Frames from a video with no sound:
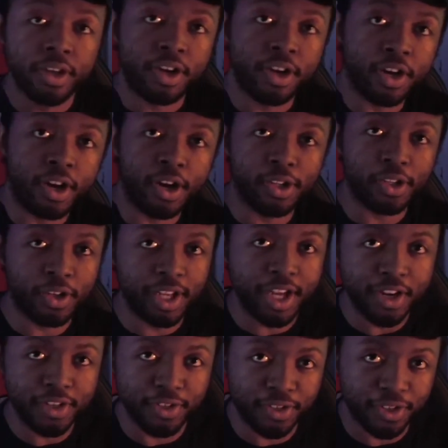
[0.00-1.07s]
Hello,
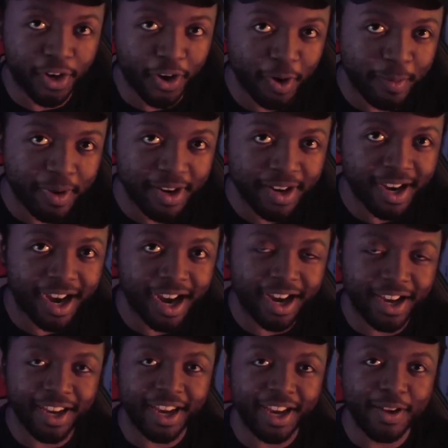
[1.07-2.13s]
ladies and gentlemen. I
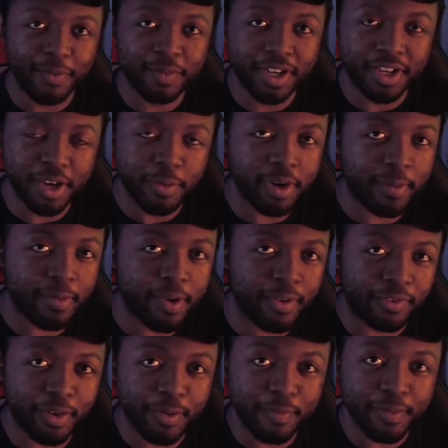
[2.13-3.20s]
am the WWF
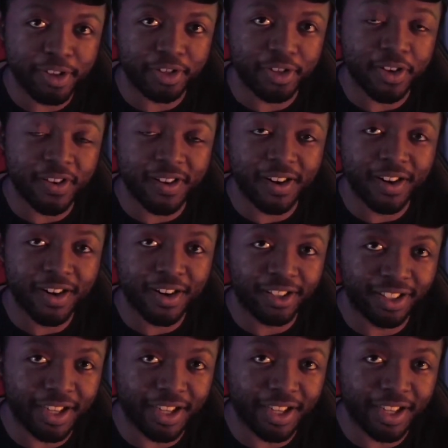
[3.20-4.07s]
Commissioner Clever